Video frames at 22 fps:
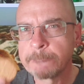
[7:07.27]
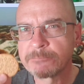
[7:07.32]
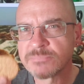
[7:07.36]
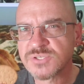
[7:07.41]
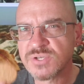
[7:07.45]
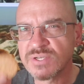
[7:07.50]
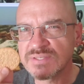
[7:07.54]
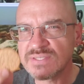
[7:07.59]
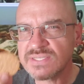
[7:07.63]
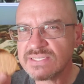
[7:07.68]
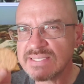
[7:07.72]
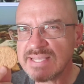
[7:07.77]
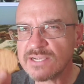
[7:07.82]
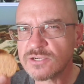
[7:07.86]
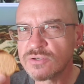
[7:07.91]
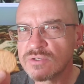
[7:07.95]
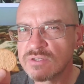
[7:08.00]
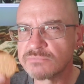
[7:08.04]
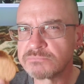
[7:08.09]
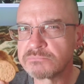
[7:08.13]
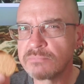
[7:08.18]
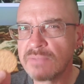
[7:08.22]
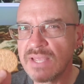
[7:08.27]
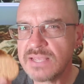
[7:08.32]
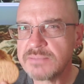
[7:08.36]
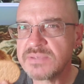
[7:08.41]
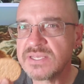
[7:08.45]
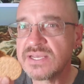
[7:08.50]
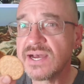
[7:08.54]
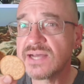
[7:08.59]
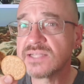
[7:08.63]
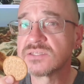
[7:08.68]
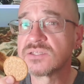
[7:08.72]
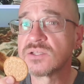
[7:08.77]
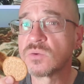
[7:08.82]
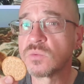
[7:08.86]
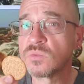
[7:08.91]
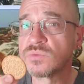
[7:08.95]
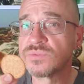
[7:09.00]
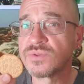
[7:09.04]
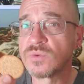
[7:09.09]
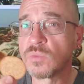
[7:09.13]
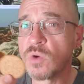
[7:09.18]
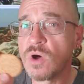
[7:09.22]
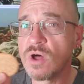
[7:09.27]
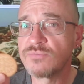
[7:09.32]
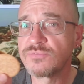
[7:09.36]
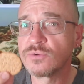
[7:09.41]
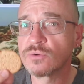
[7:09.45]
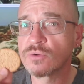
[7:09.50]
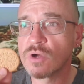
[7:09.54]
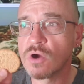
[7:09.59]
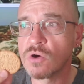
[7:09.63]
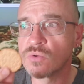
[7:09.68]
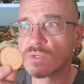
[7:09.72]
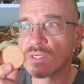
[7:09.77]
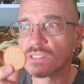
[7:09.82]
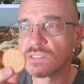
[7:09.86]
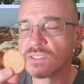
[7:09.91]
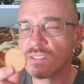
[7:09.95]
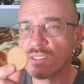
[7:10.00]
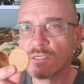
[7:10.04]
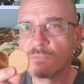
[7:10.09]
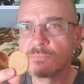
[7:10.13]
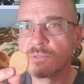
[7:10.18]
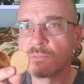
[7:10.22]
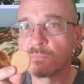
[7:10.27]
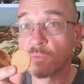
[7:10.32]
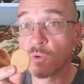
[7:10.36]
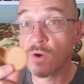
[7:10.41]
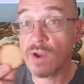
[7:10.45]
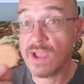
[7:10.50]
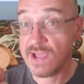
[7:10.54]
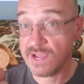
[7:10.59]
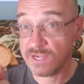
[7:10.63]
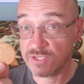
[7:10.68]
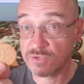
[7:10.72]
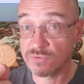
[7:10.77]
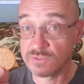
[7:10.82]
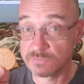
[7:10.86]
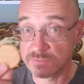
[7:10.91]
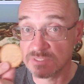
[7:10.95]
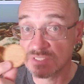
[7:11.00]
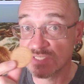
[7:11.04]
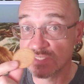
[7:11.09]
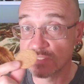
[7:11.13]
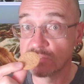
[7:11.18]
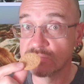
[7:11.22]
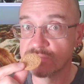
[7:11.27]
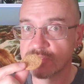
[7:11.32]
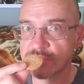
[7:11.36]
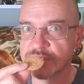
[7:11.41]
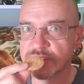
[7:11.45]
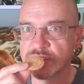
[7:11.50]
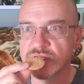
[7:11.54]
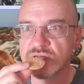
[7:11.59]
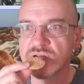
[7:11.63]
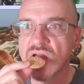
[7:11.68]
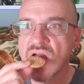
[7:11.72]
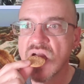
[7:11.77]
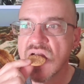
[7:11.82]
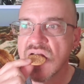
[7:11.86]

So I think they could have maybe gotten the waffle cone a little bit more accurate, but still very good.